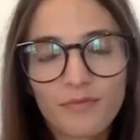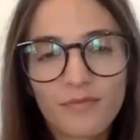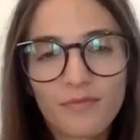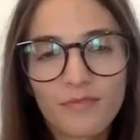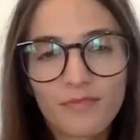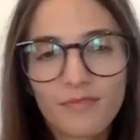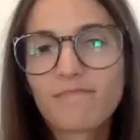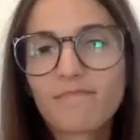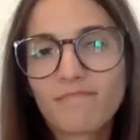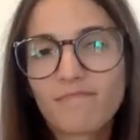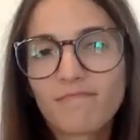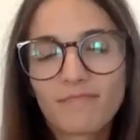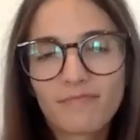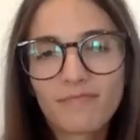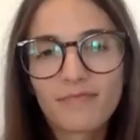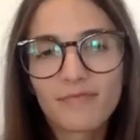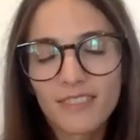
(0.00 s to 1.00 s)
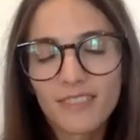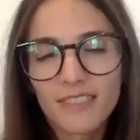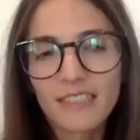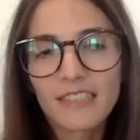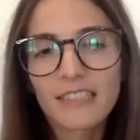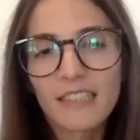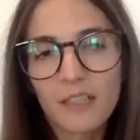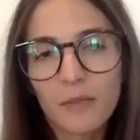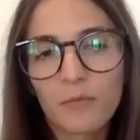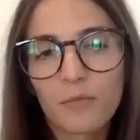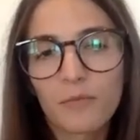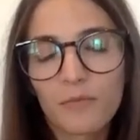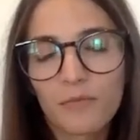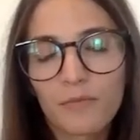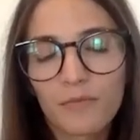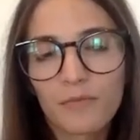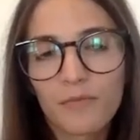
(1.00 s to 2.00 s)

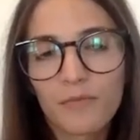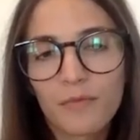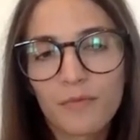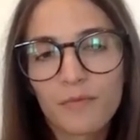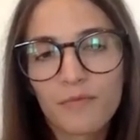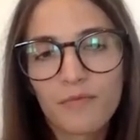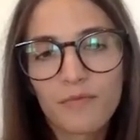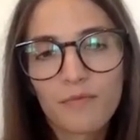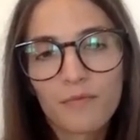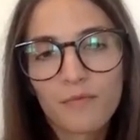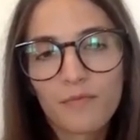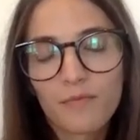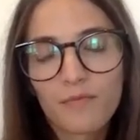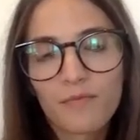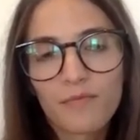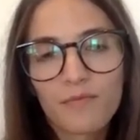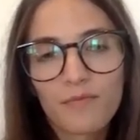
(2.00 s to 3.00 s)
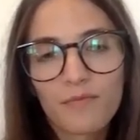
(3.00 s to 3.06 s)
(not speaking)